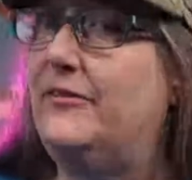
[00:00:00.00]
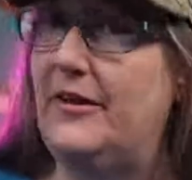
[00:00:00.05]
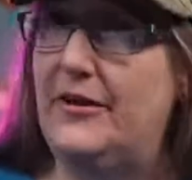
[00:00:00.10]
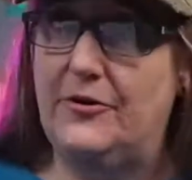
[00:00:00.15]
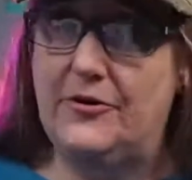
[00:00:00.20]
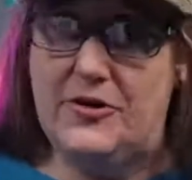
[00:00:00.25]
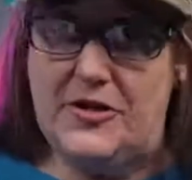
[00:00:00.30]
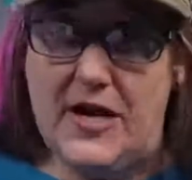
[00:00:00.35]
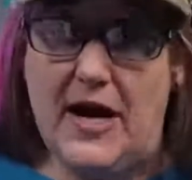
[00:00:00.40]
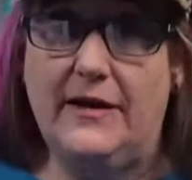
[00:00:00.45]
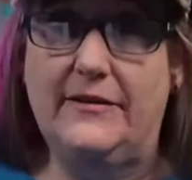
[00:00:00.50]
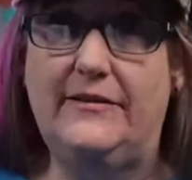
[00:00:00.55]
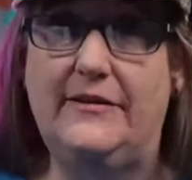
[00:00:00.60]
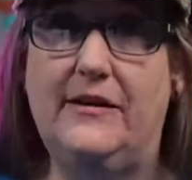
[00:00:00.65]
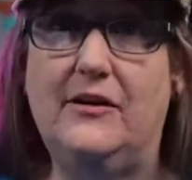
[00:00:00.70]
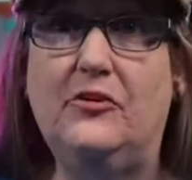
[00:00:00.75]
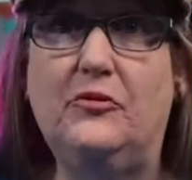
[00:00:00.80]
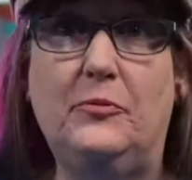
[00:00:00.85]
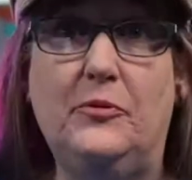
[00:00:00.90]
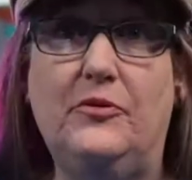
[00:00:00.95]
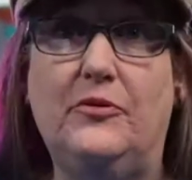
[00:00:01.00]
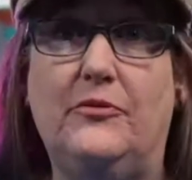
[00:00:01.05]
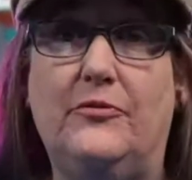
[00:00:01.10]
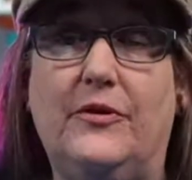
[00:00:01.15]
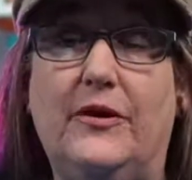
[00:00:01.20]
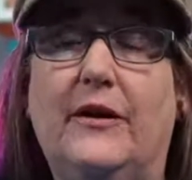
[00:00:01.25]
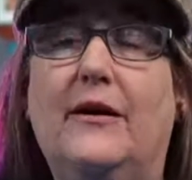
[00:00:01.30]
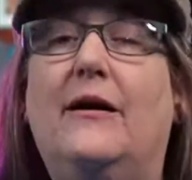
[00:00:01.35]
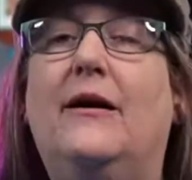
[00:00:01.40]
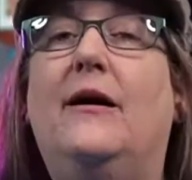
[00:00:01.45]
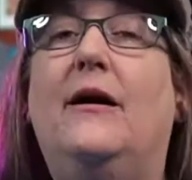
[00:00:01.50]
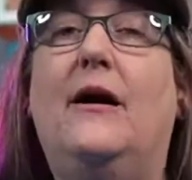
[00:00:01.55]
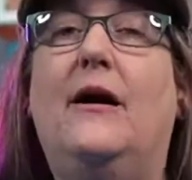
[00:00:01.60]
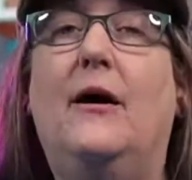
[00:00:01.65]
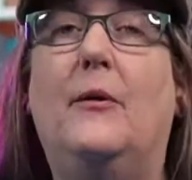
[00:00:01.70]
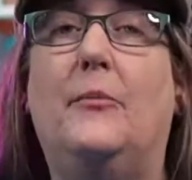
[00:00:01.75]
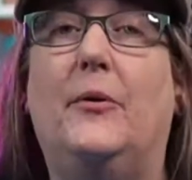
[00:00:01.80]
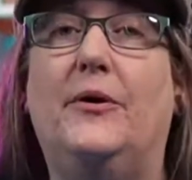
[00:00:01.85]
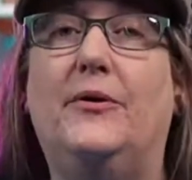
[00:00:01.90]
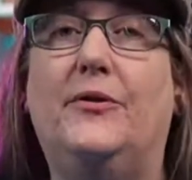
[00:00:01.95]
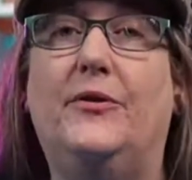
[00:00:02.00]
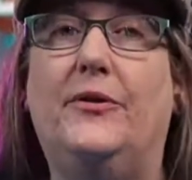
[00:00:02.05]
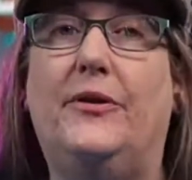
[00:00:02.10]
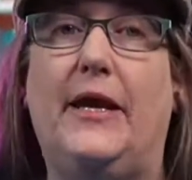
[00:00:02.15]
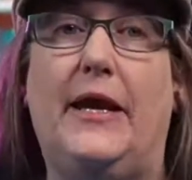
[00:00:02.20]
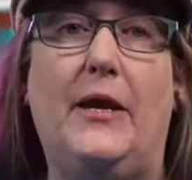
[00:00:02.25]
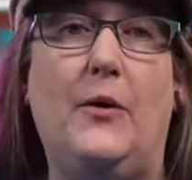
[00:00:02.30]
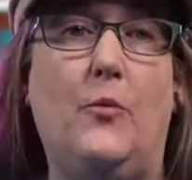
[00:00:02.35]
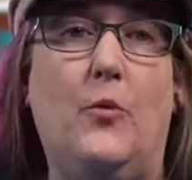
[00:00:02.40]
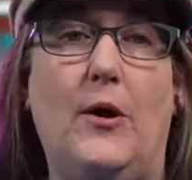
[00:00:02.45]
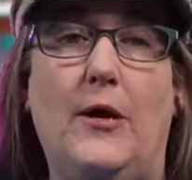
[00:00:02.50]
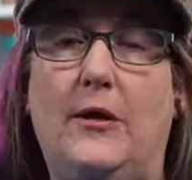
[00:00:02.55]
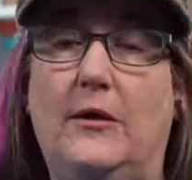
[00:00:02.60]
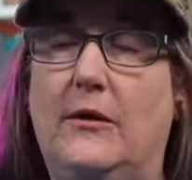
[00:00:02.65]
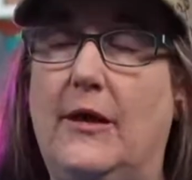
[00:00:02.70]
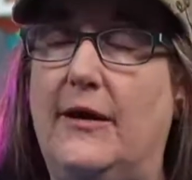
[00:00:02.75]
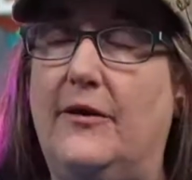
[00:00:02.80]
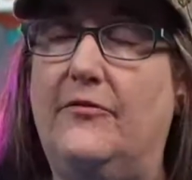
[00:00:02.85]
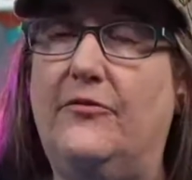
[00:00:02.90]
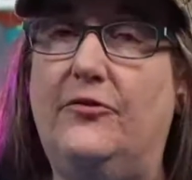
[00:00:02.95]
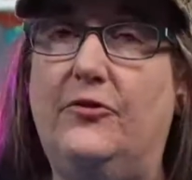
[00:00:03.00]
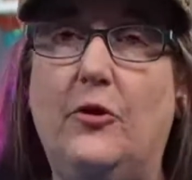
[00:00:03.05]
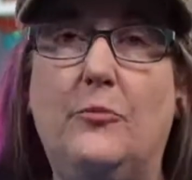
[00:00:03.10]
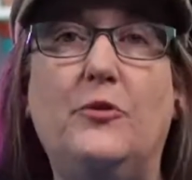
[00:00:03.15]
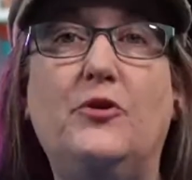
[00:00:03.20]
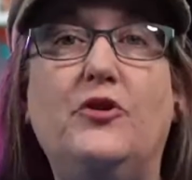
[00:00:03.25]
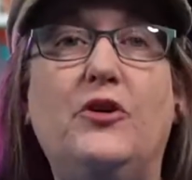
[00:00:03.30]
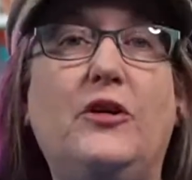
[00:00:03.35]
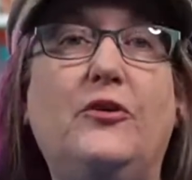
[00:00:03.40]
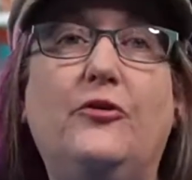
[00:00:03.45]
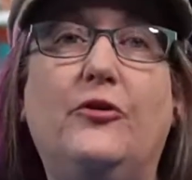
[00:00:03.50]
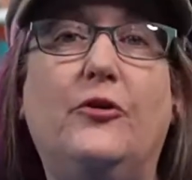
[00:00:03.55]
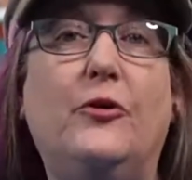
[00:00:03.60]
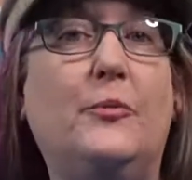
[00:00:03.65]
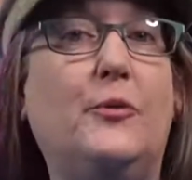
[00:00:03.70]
They are not tech specific, but they make life so much easier,